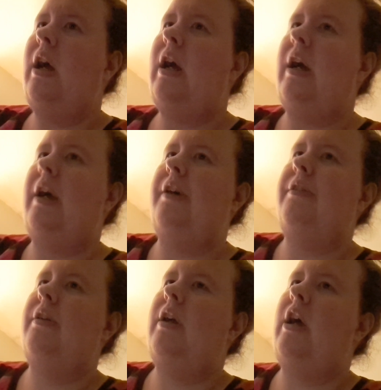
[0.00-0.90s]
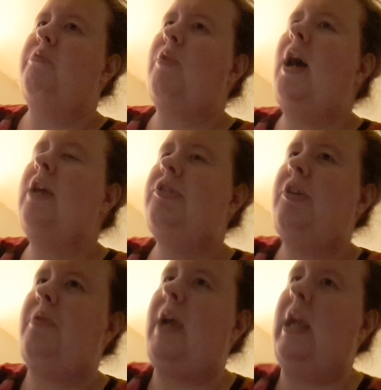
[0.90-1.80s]
uh of
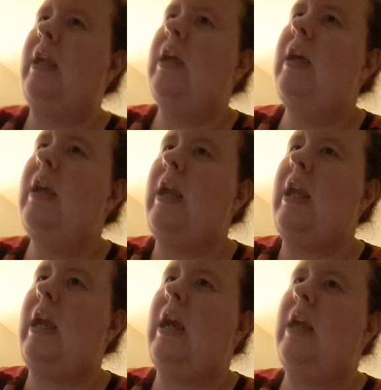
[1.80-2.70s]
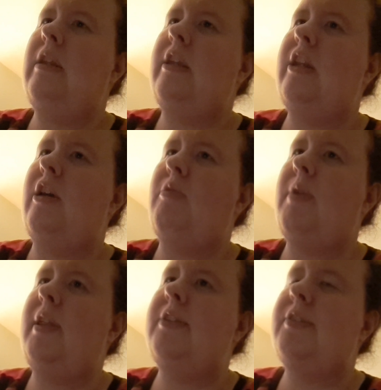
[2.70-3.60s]
wrongdoing and you know
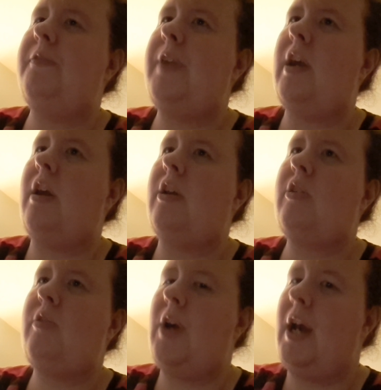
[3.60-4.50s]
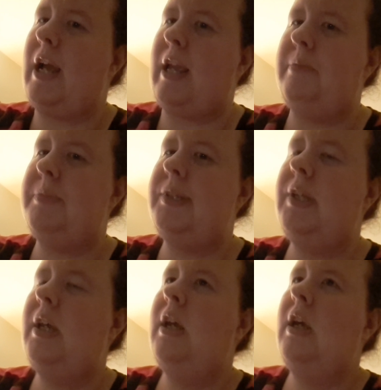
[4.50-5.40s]
really severe crimes